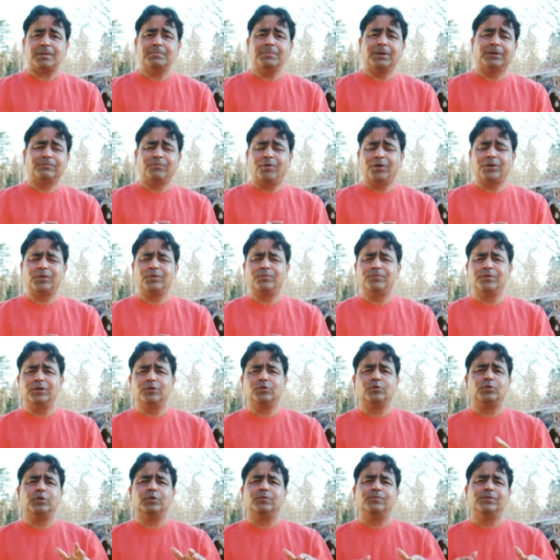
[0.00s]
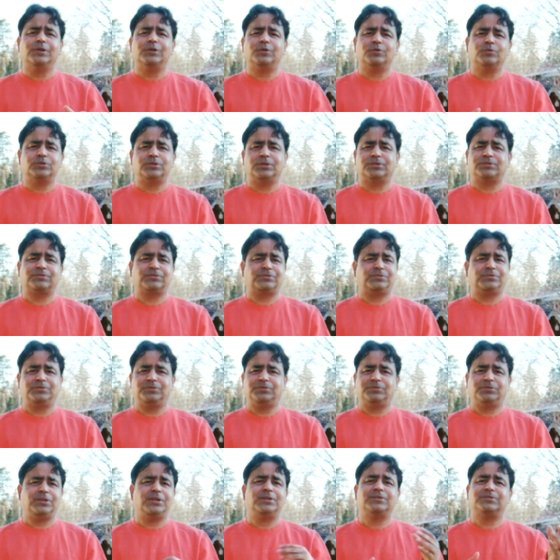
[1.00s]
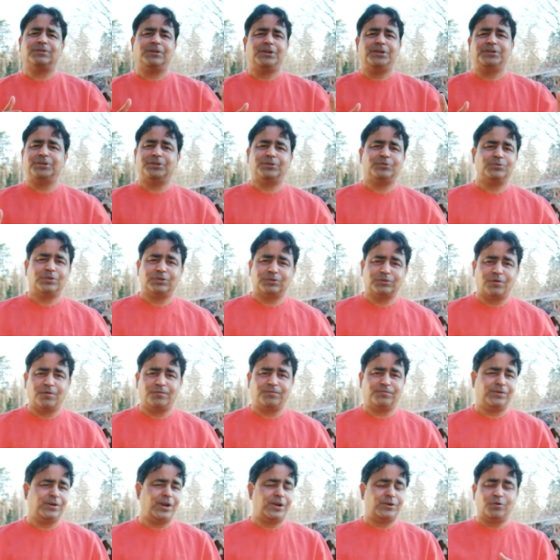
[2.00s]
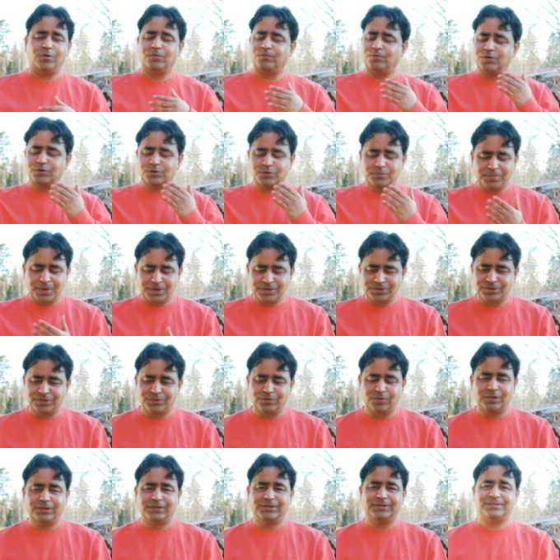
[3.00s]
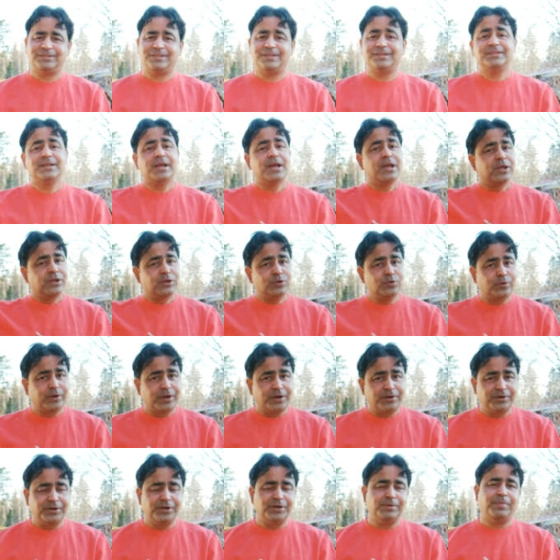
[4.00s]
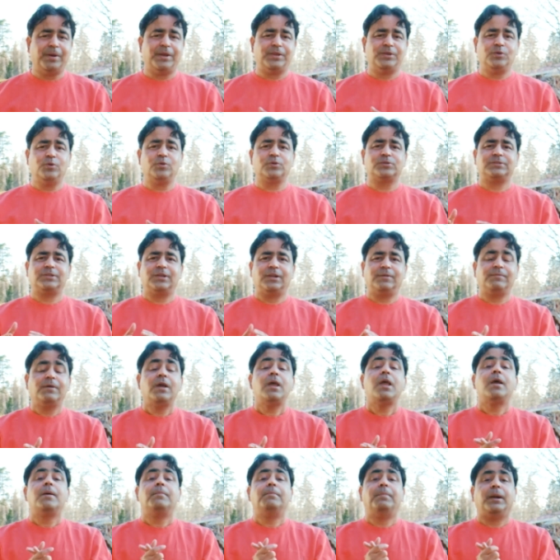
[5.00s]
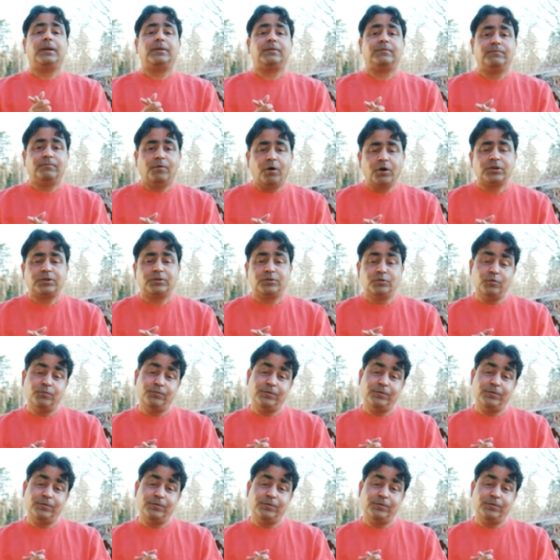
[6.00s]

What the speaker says: But what you will do just things related to the software. I don't want to mention all these things. You can read by yourself, but what